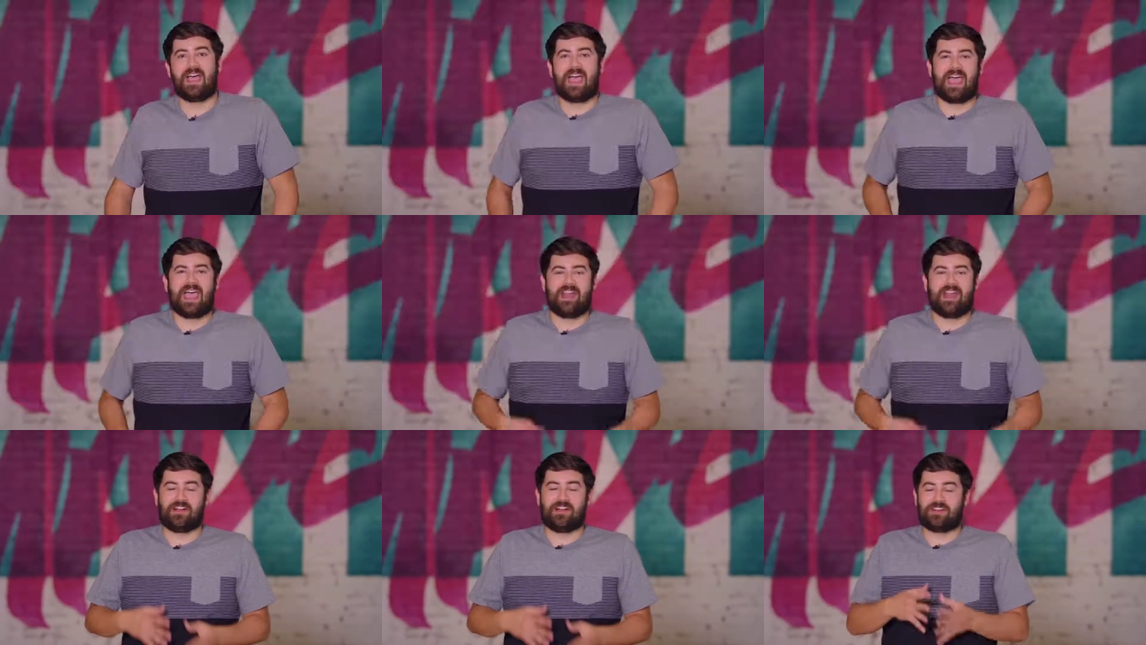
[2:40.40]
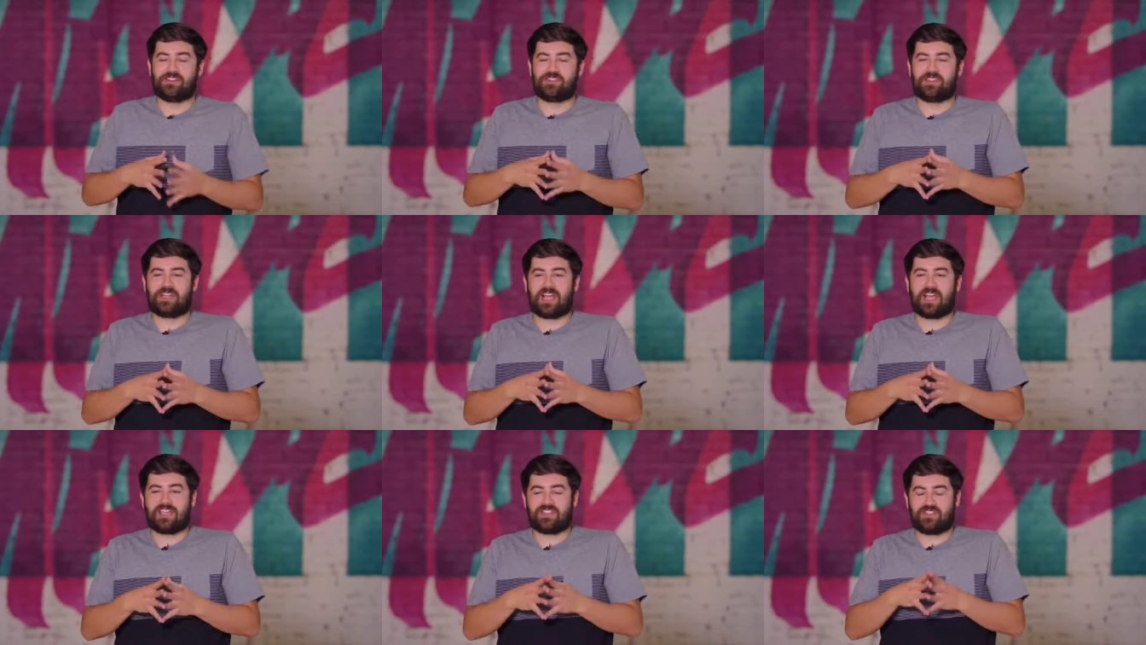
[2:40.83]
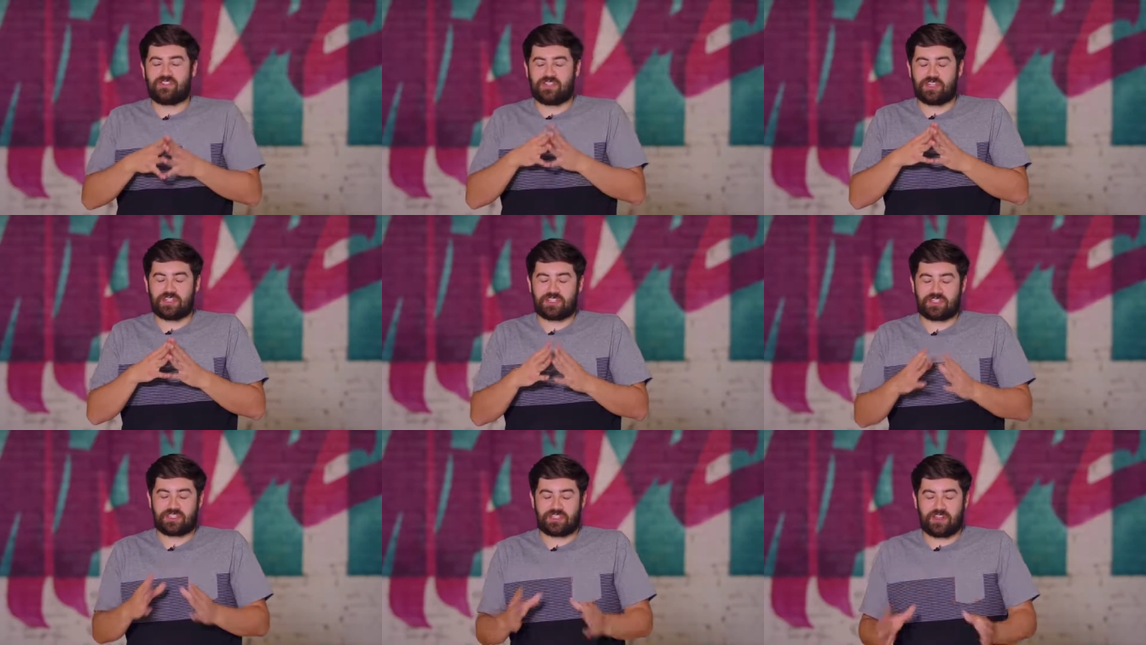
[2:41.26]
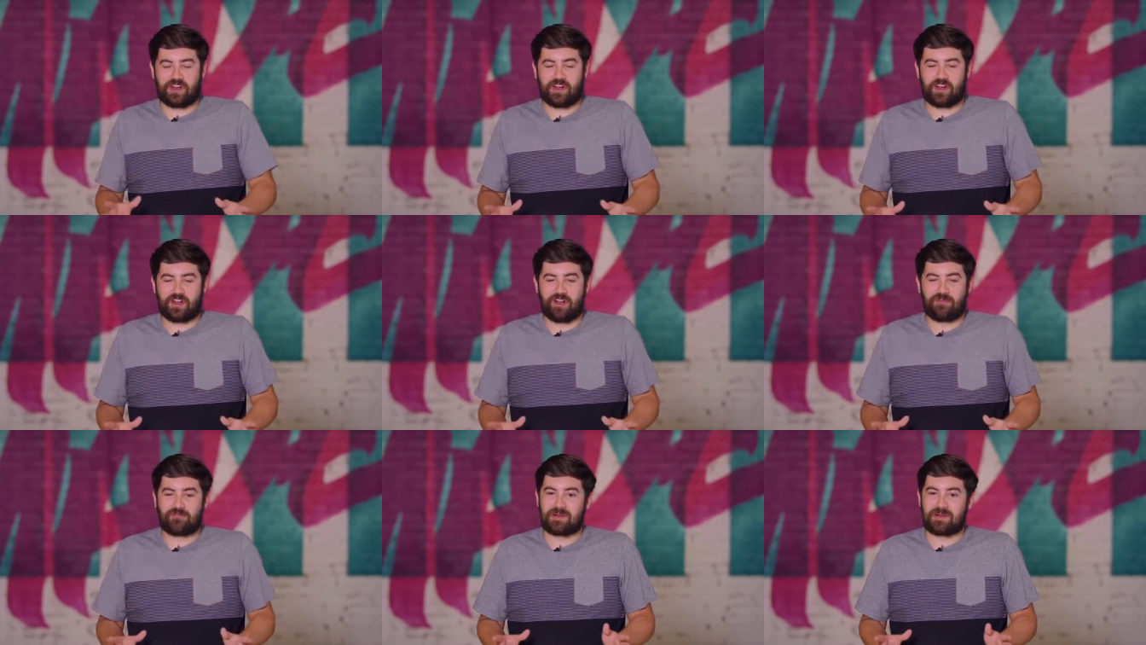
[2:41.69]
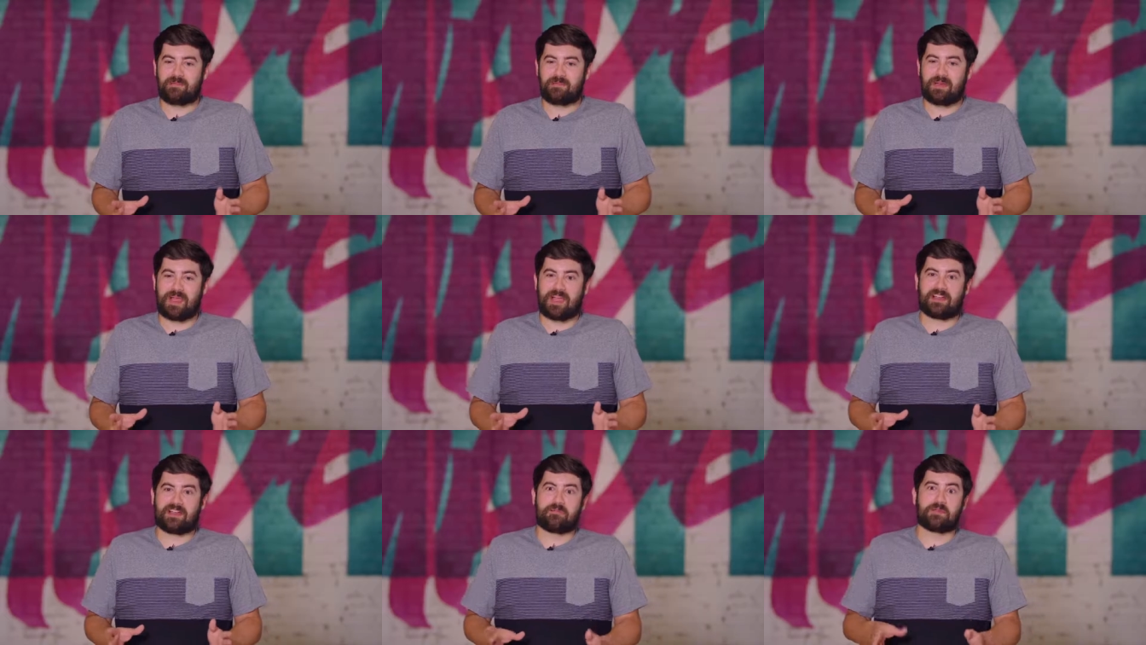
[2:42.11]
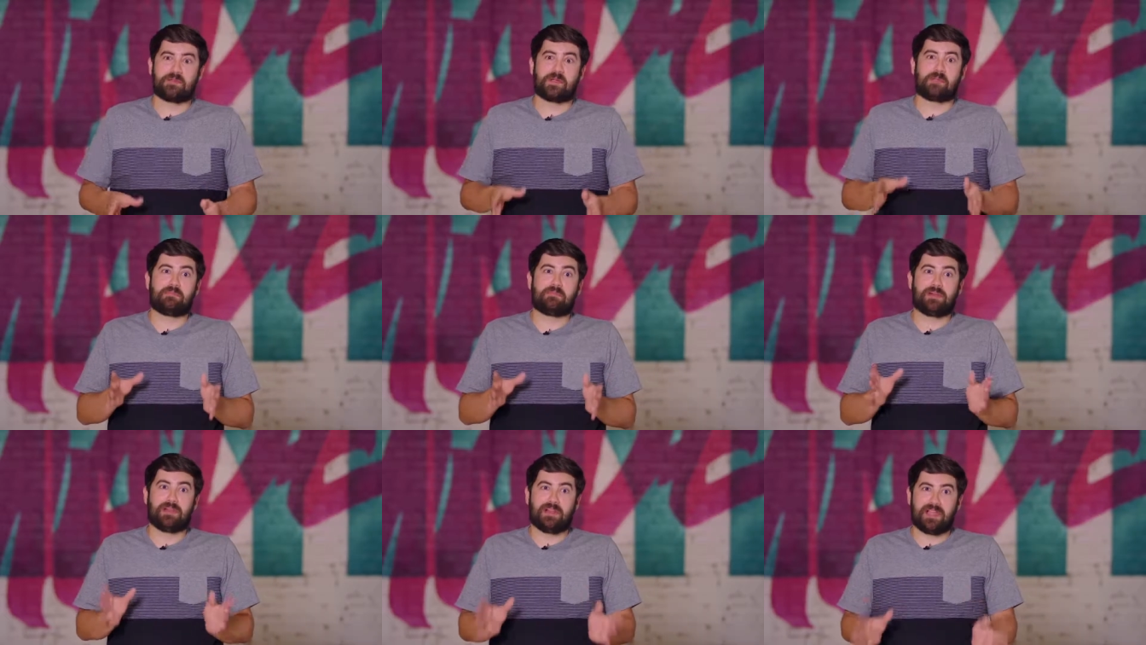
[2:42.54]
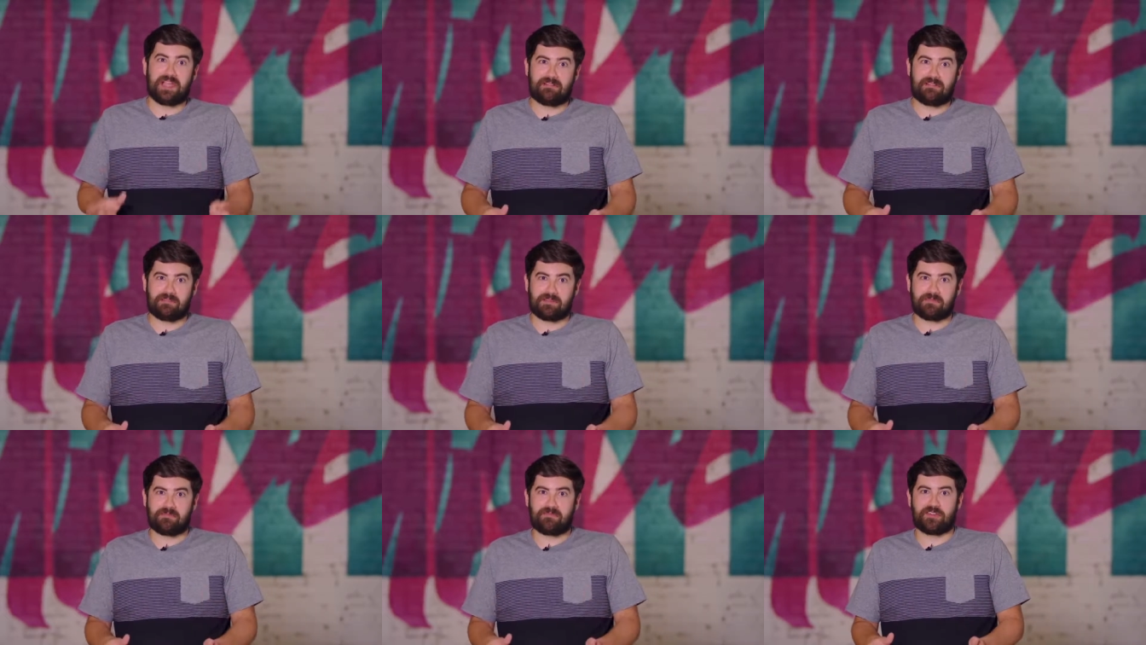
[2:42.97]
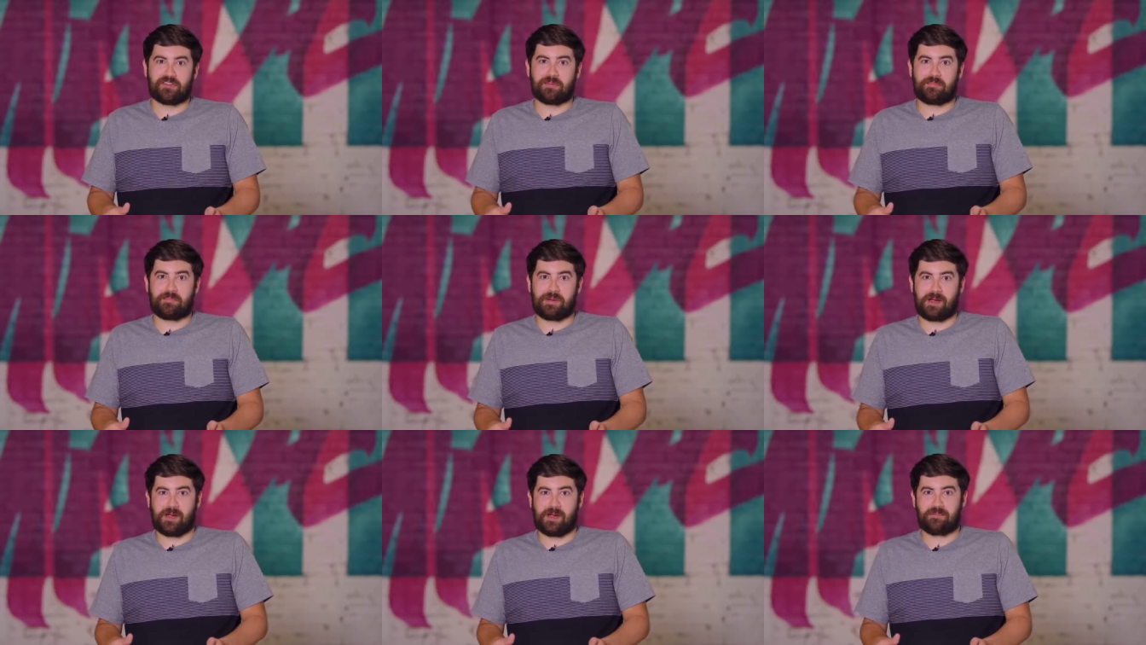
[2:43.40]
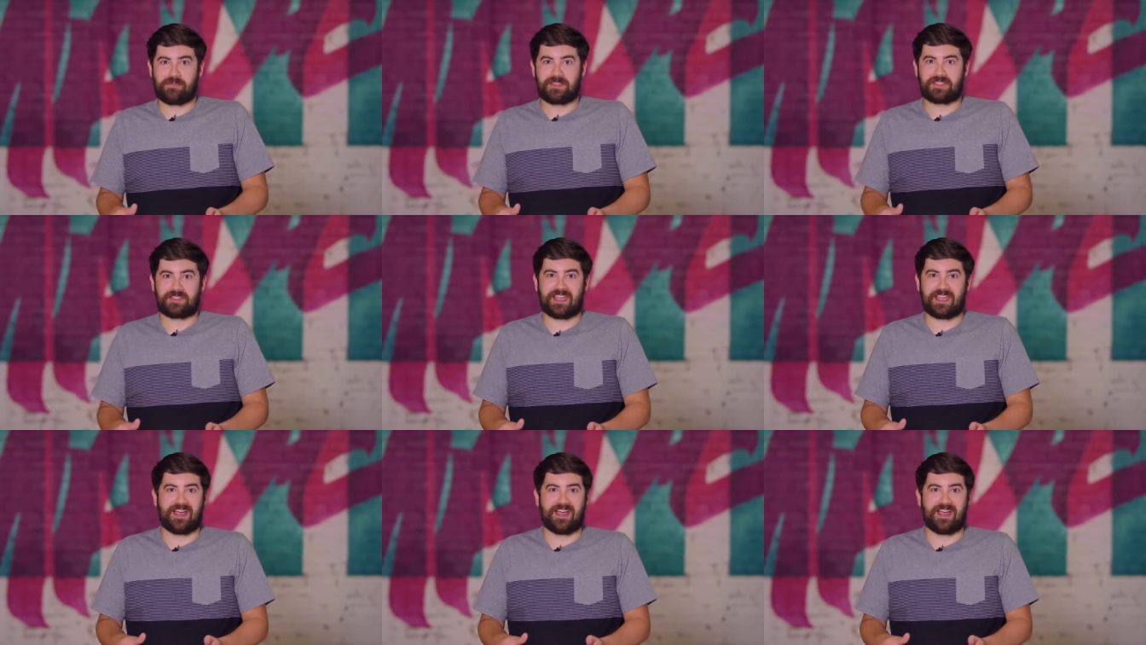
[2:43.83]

And I heard you guys just started opening back up your playroom for the pups.